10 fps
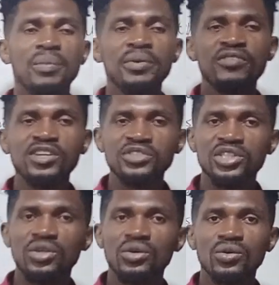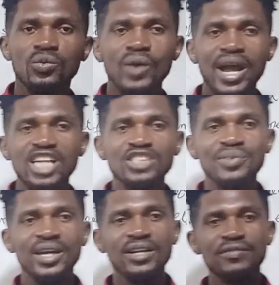previous video where I
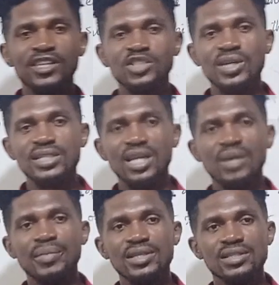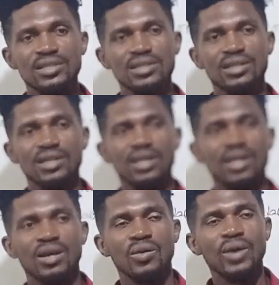explained the first 20 elements,
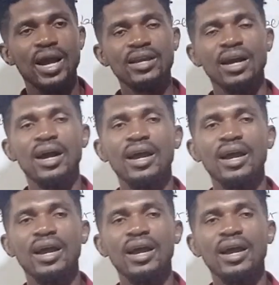where